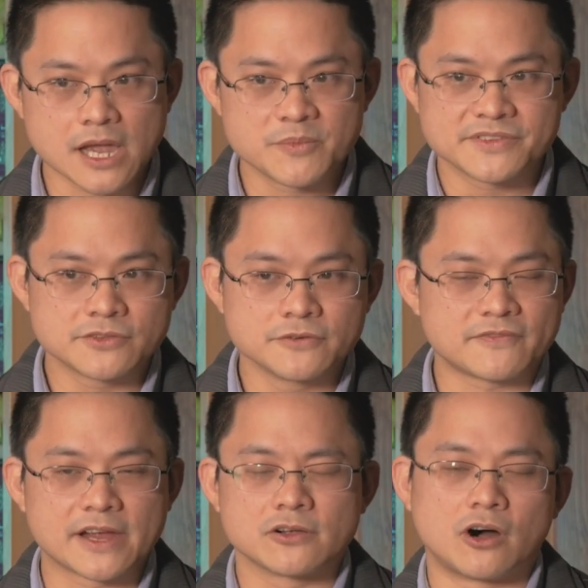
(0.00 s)
and we still
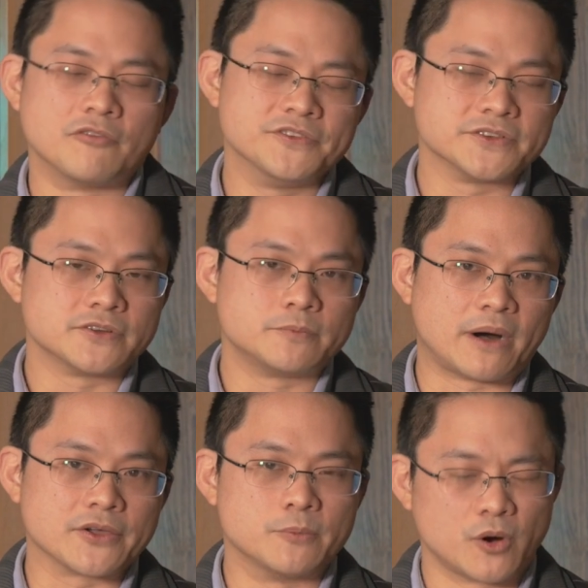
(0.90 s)
find original
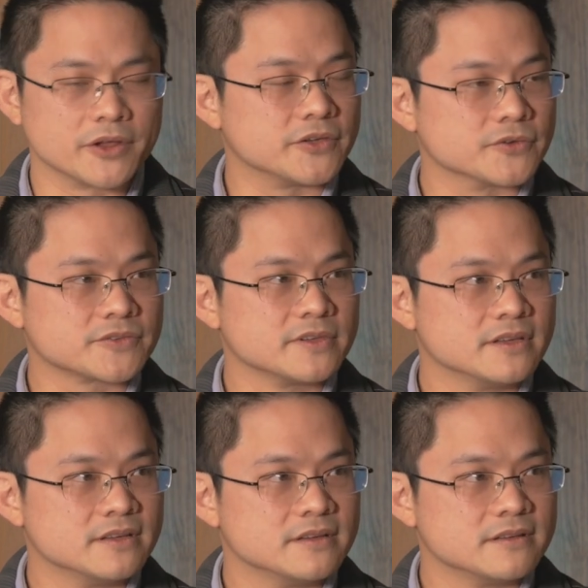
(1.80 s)
biomolecules.
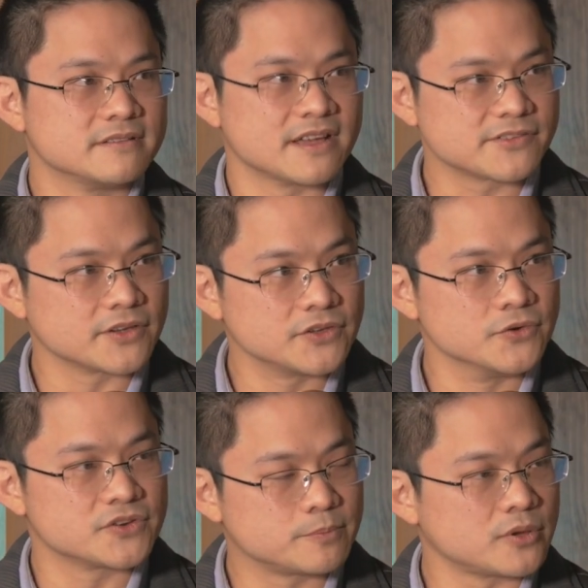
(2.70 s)
That's yes. a
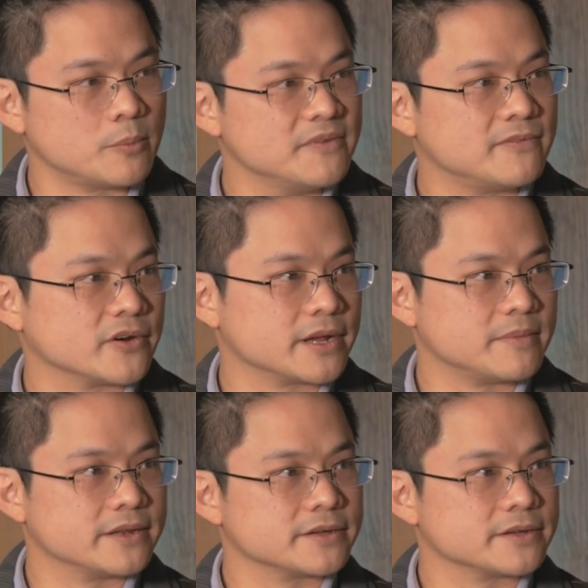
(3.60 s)
huge problem for them, I